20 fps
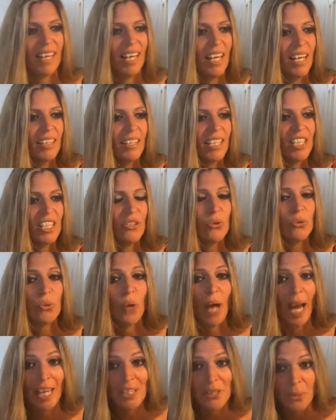you to
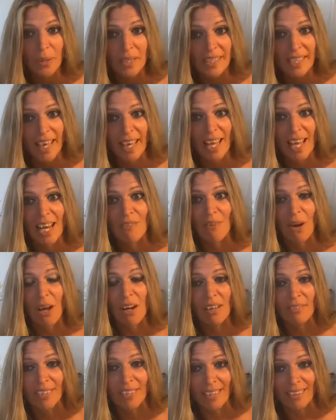hate yourself, all
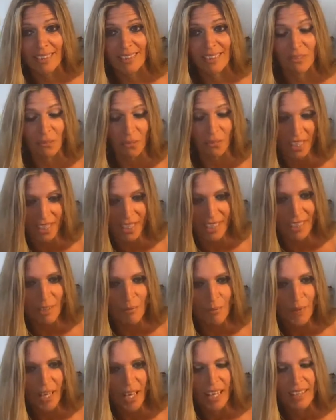of that thing
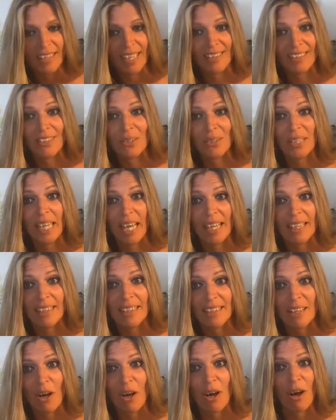that is
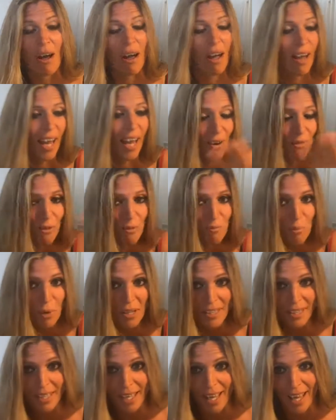against
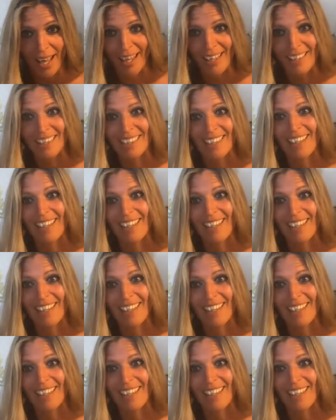everybody else.